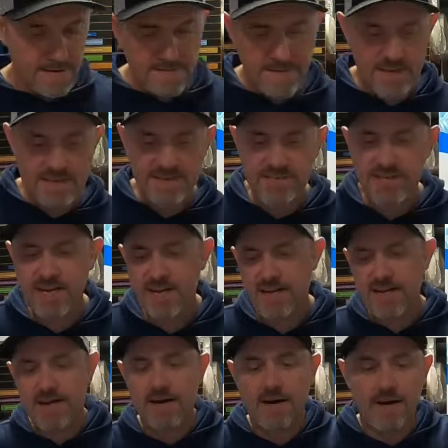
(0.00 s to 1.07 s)
finish
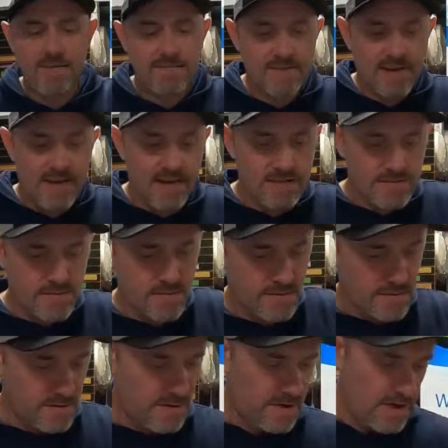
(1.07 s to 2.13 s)
taking off the
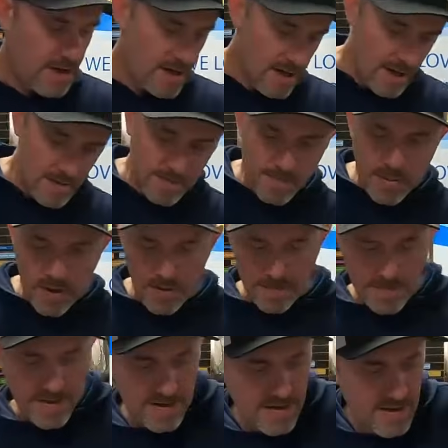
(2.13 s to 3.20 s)
actual
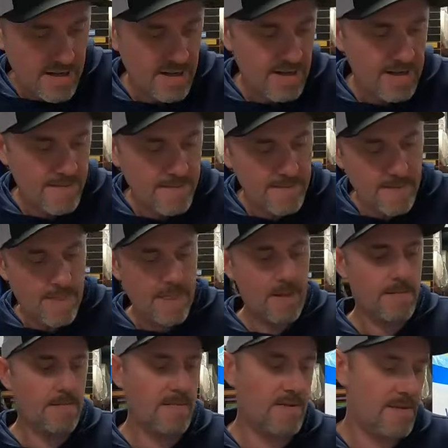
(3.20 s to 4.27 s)
pump
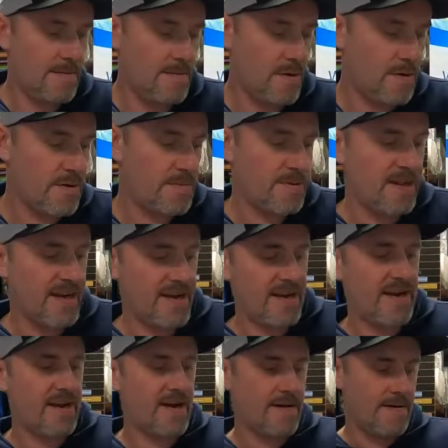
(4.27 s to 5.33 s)
motor plate
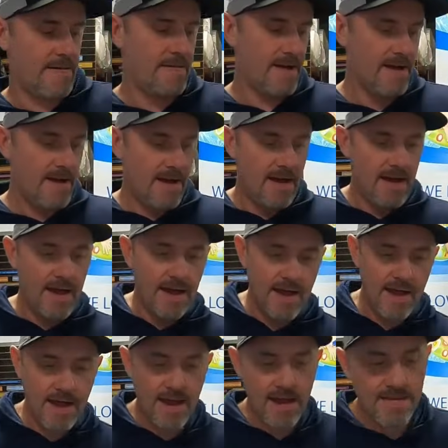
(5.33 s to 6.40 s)
here.
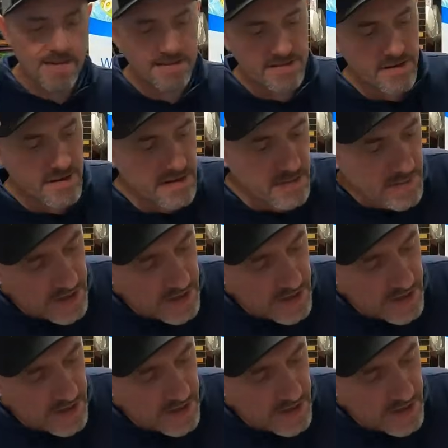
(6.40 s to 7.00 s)
And there's going to